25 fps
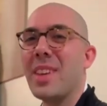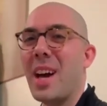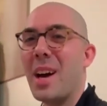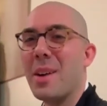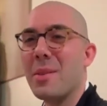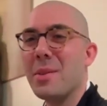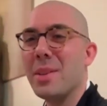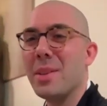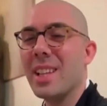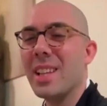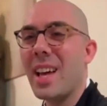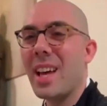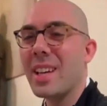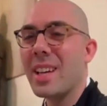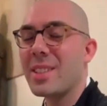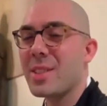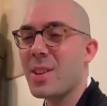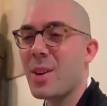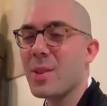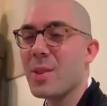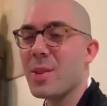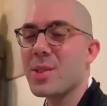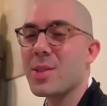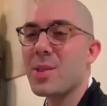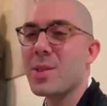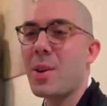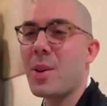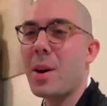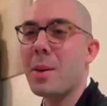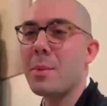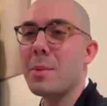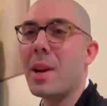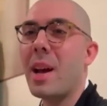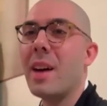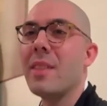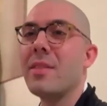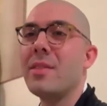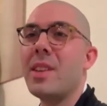I really like Tolstoy,
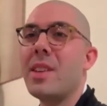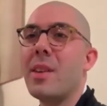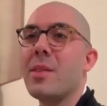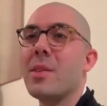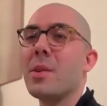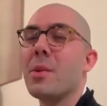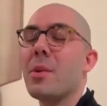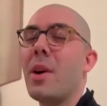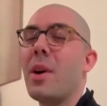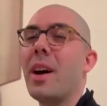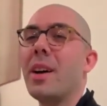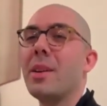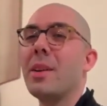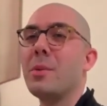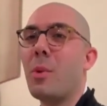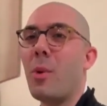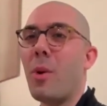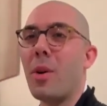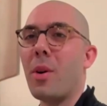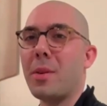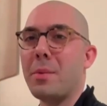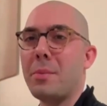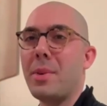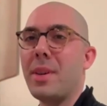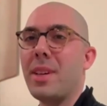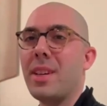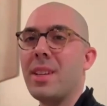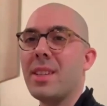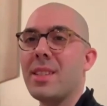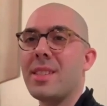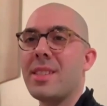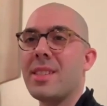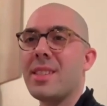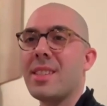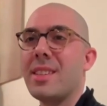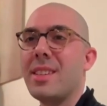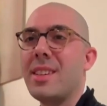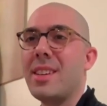but I've never read War and
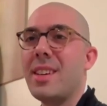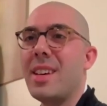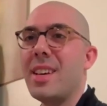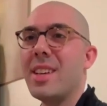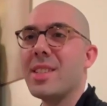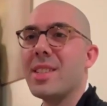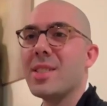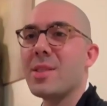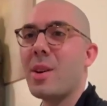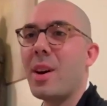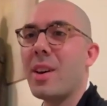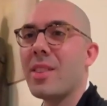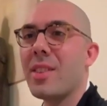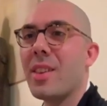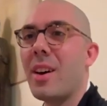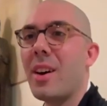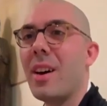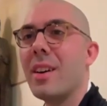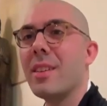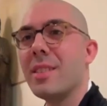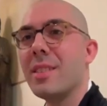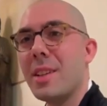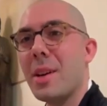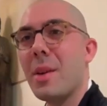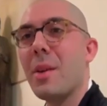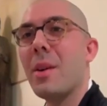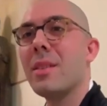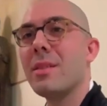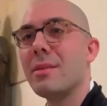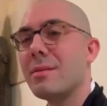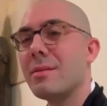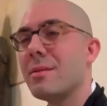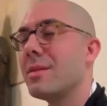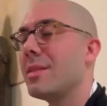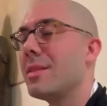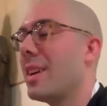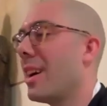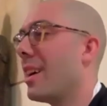Peace. So I thought,
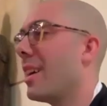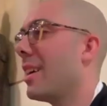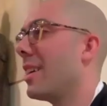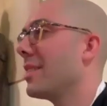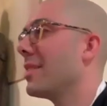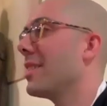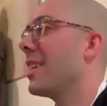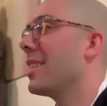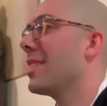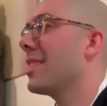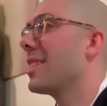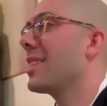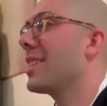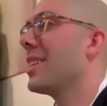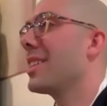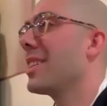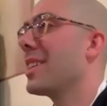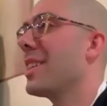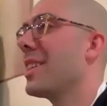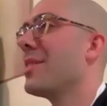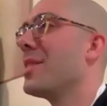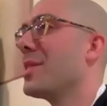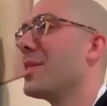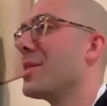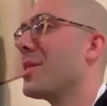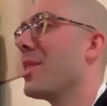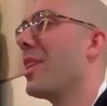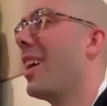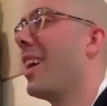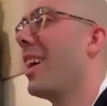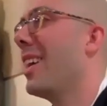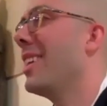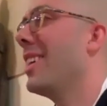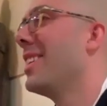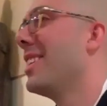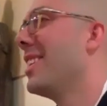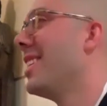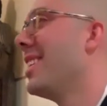I think I'll give it a
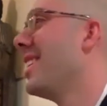try.